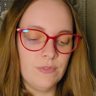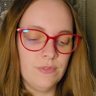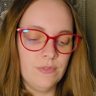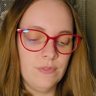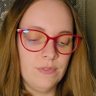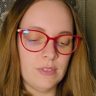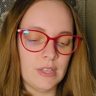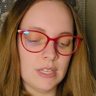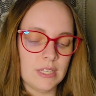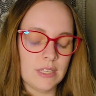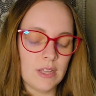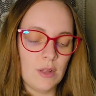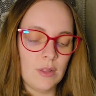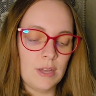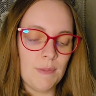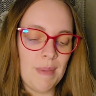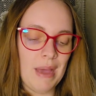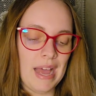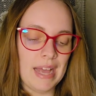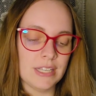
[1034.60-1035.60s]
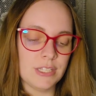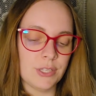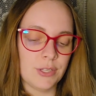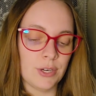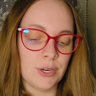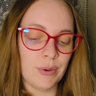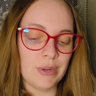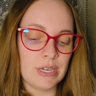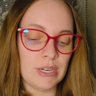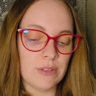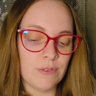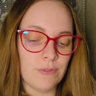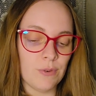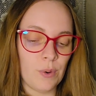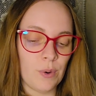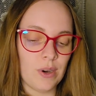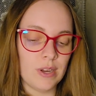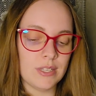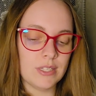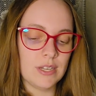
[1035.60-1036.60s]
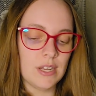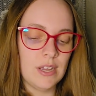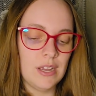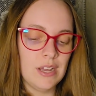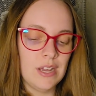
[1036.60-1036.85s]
They slowly passed through into the forest,